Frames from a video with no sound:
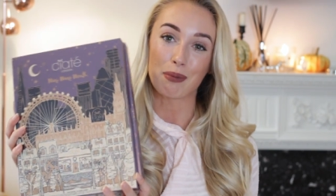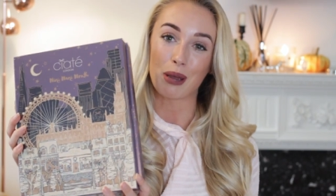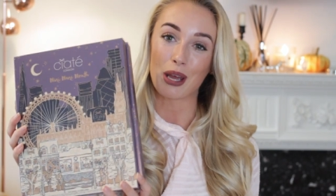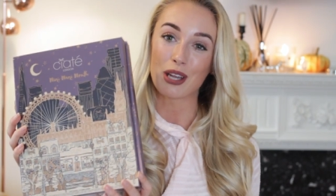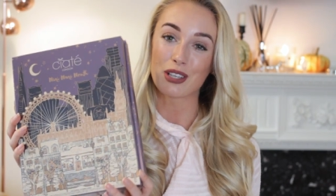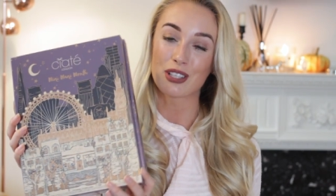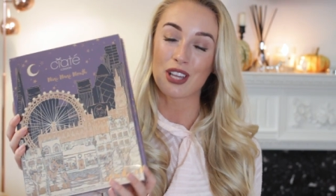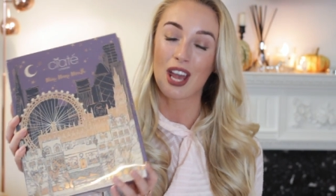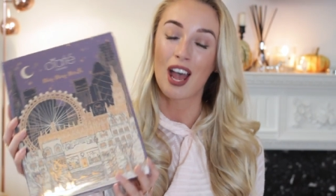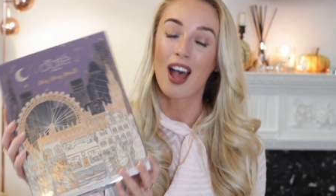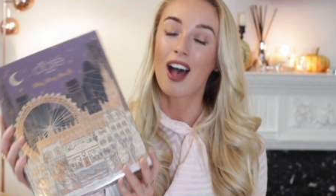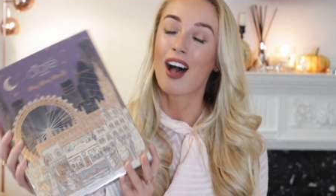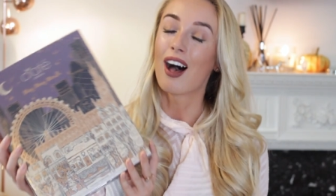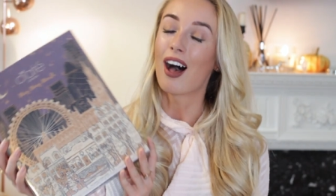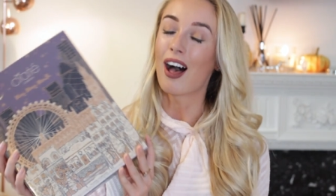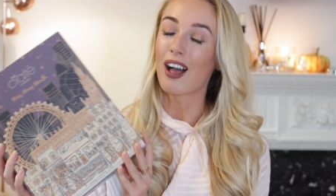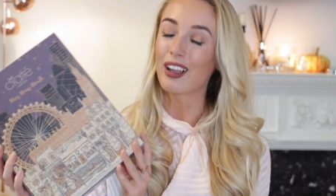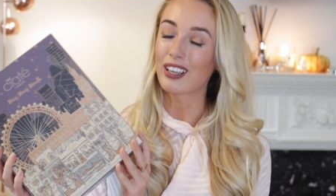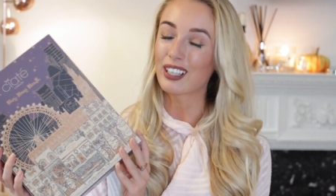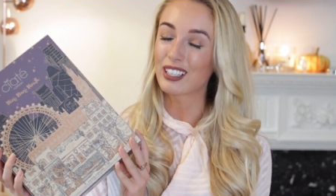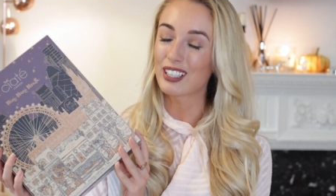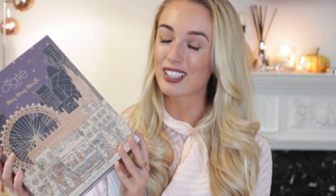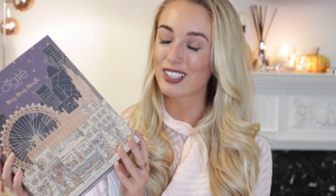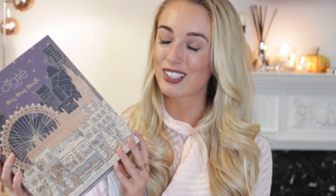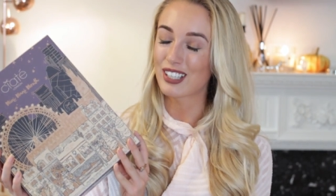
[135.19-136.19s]
but
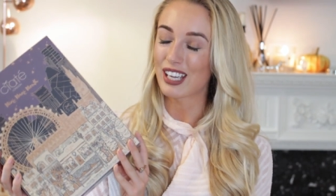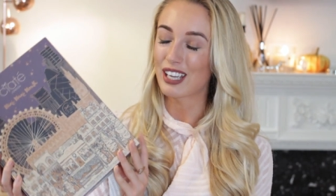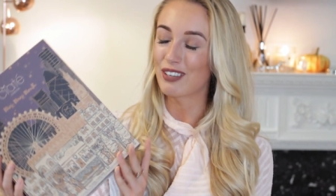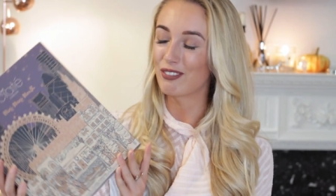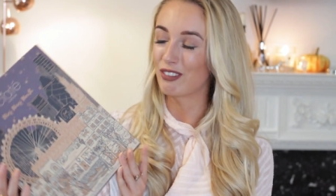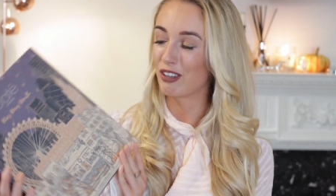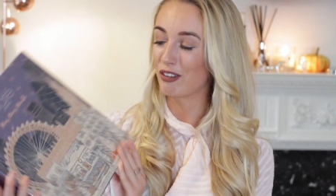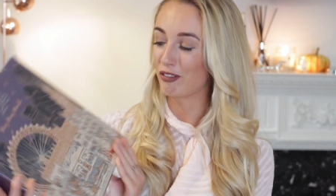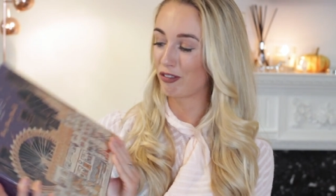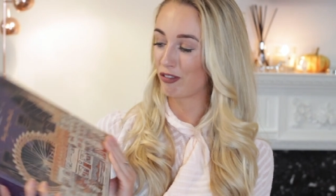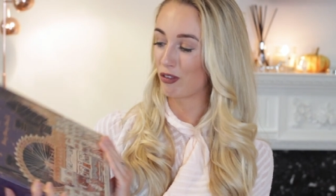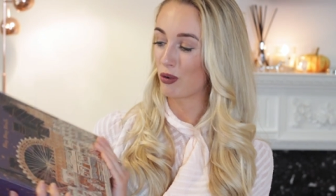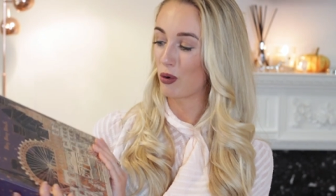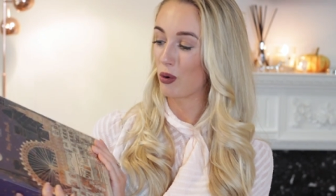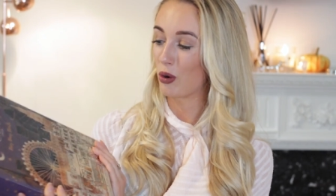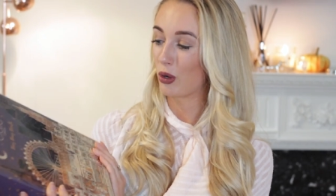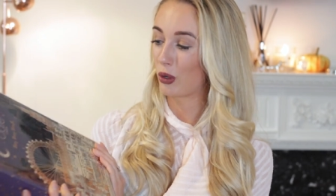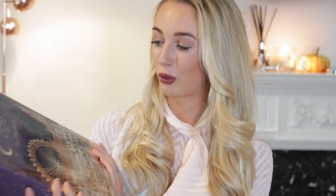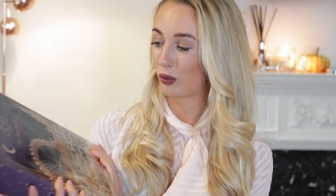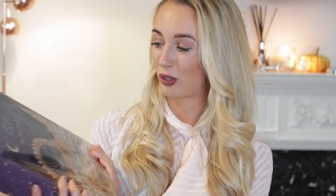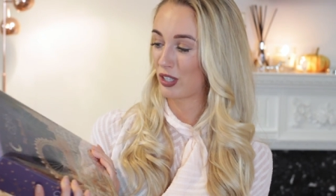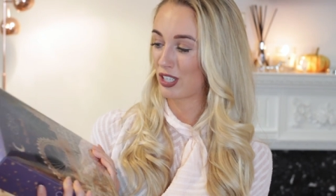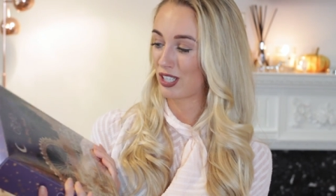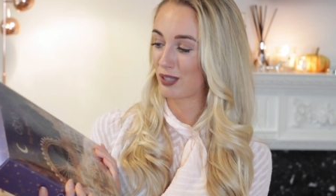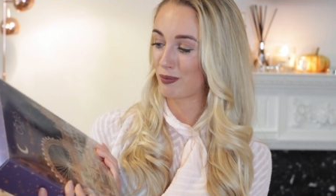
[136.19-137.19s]
I'm going to save it for
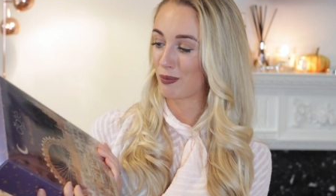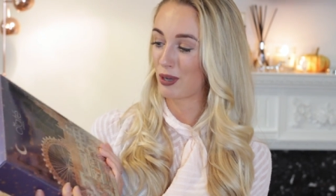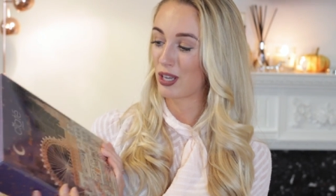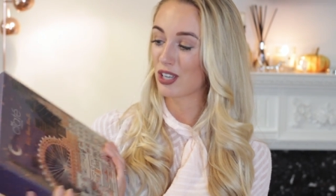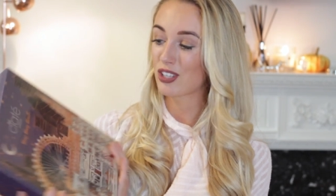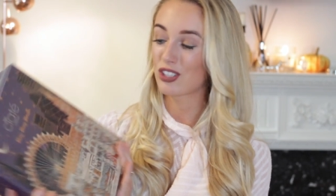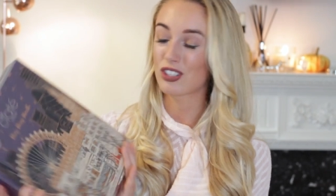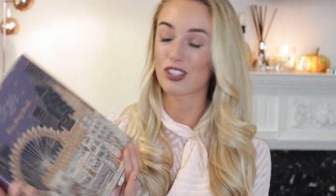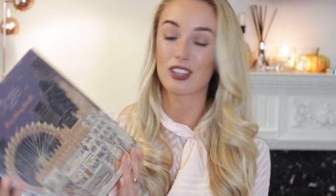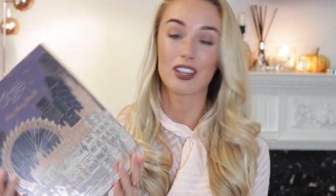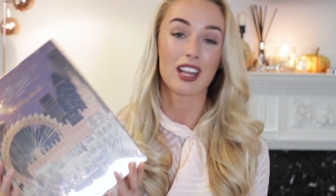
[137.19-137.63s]
Christmas.